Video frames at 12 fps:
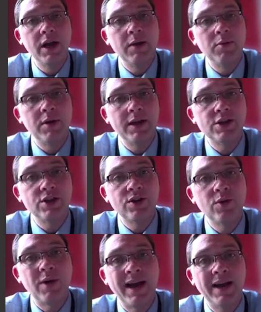in
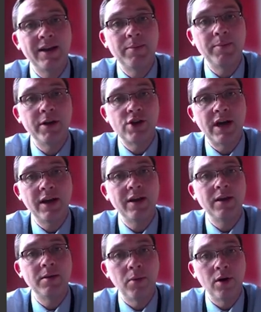relation to academic
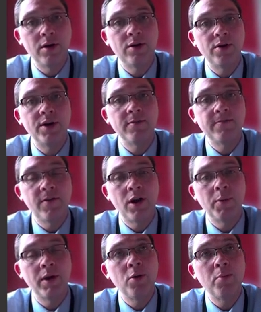tracking and monitoring and
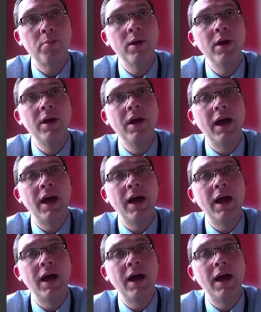following up,